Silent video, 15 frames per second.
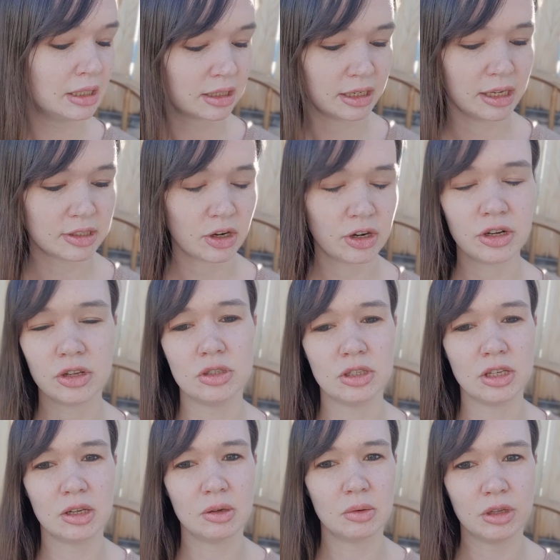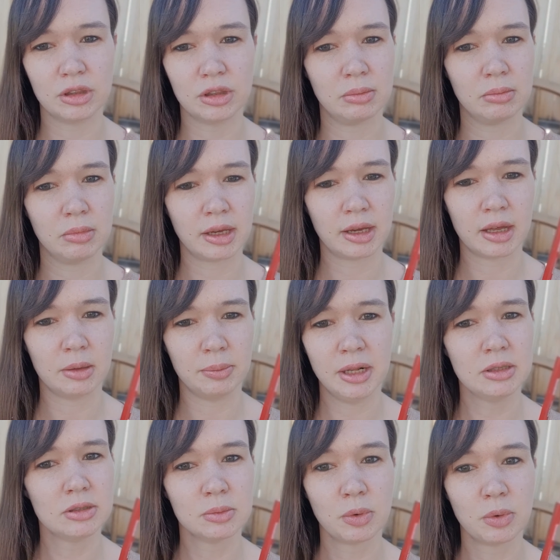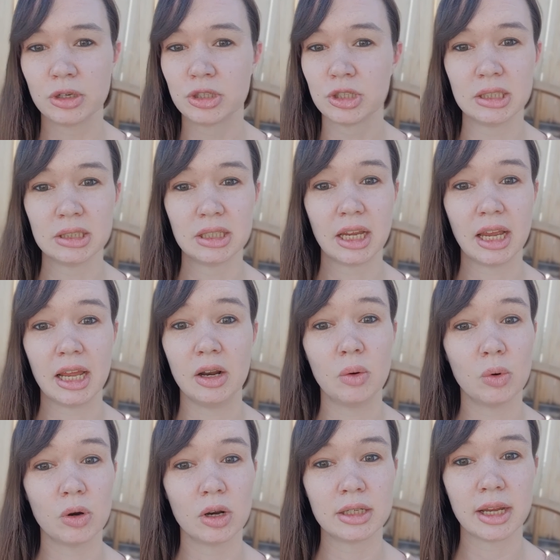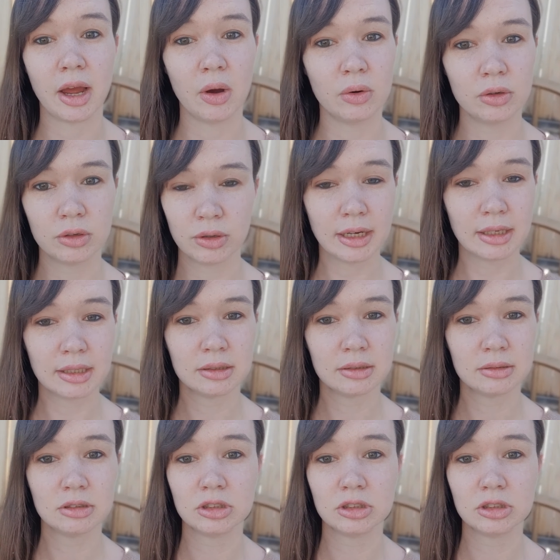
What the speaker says: And I started using it with my colored pencil portraits, and it worked out great.